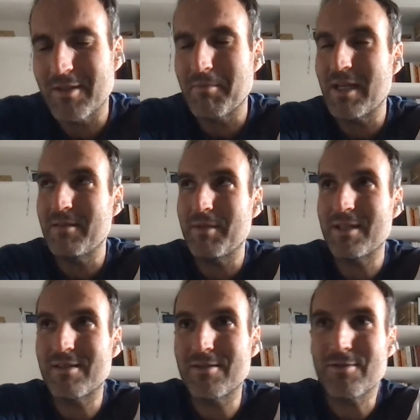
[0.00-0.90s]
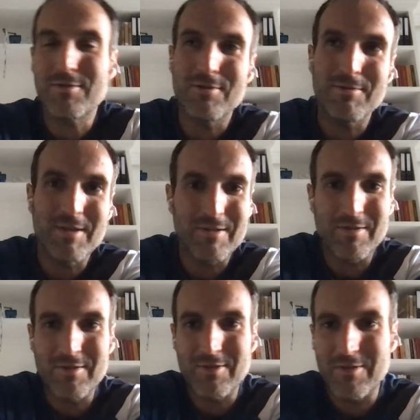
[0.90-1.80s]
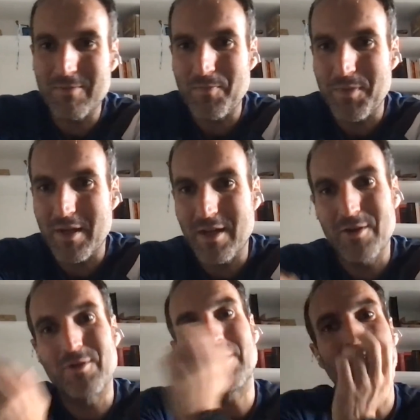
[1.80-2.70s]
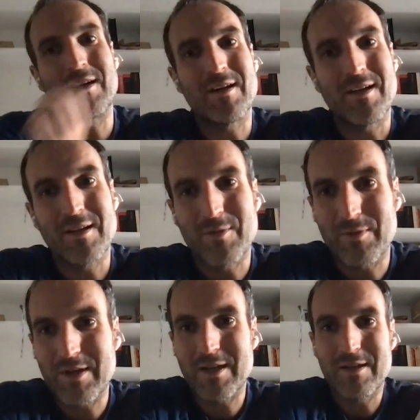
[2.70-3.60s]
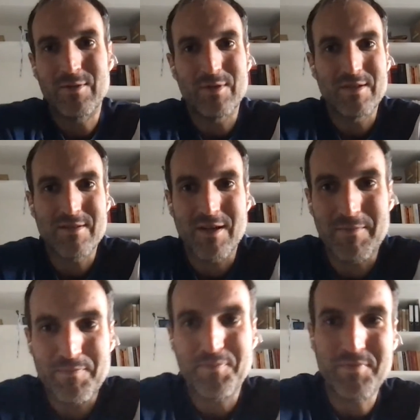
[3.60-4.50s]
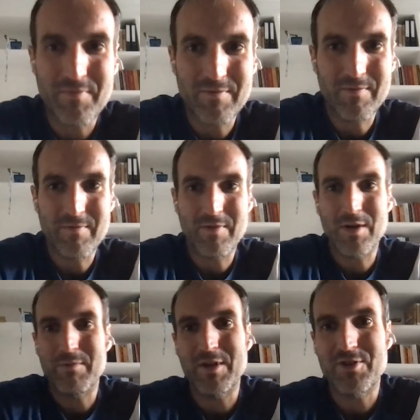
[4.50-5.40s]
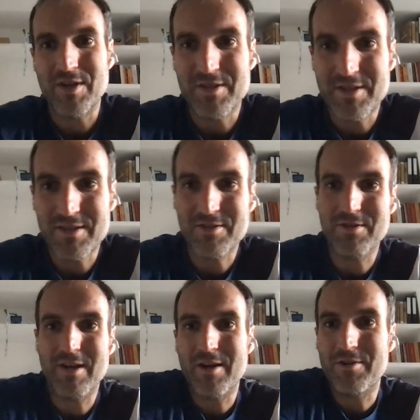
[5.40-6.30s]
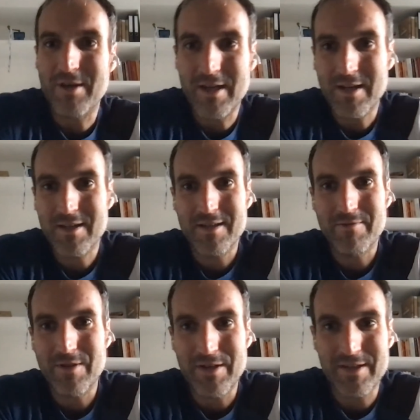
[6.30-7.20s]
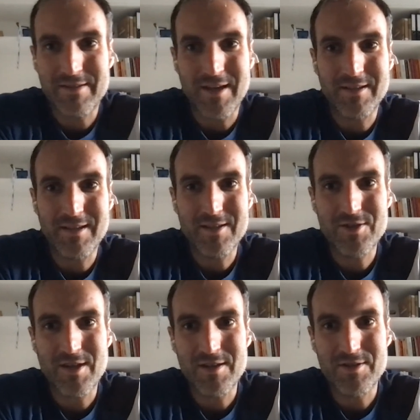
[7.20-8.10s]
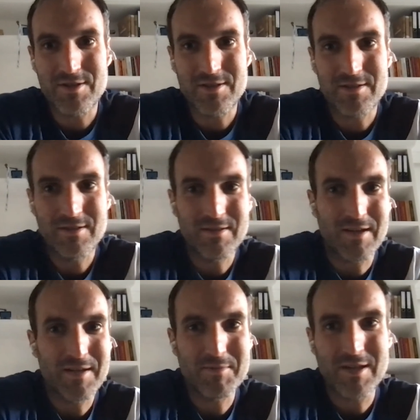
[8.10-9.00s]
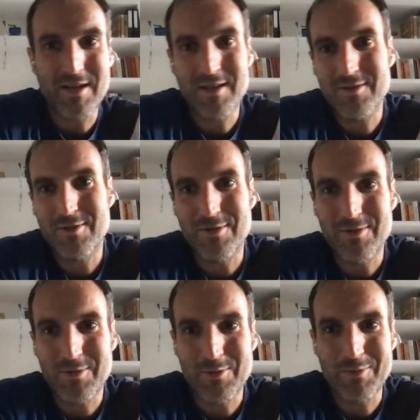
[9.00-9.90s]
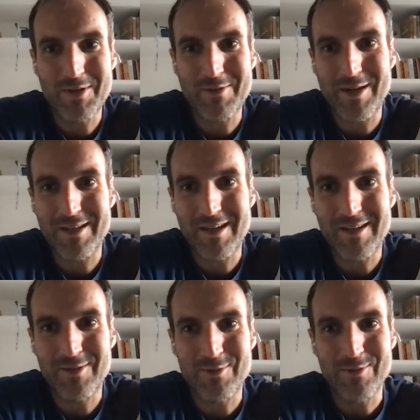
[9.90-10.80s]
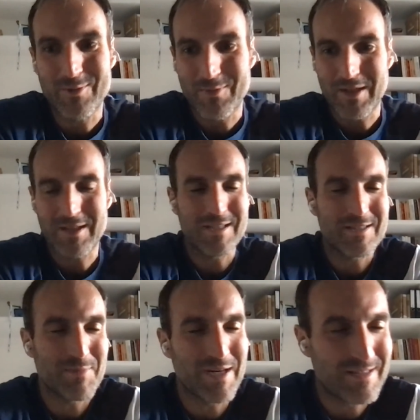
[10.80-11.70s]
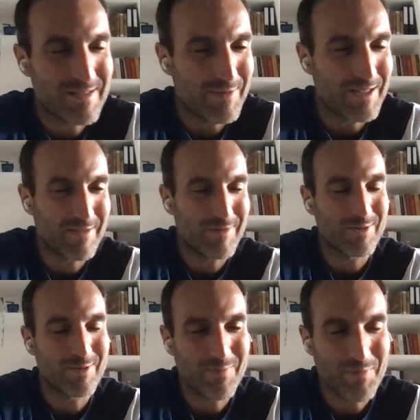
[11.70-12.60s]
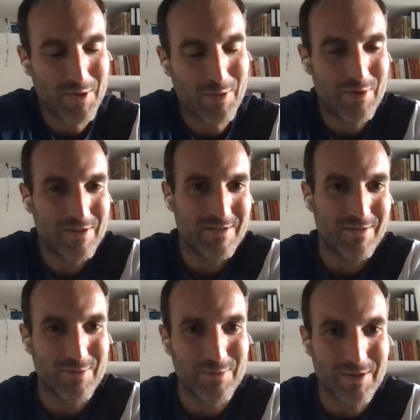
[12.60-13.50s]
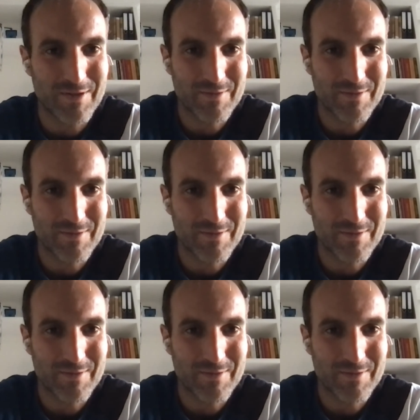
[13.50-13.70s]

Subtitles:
It might make sense also because I know they are like really doing some very big changes on Ironhack, very exciting and challenging times ahead. So it could be great, like to that he explains a bit about the new things they're doing.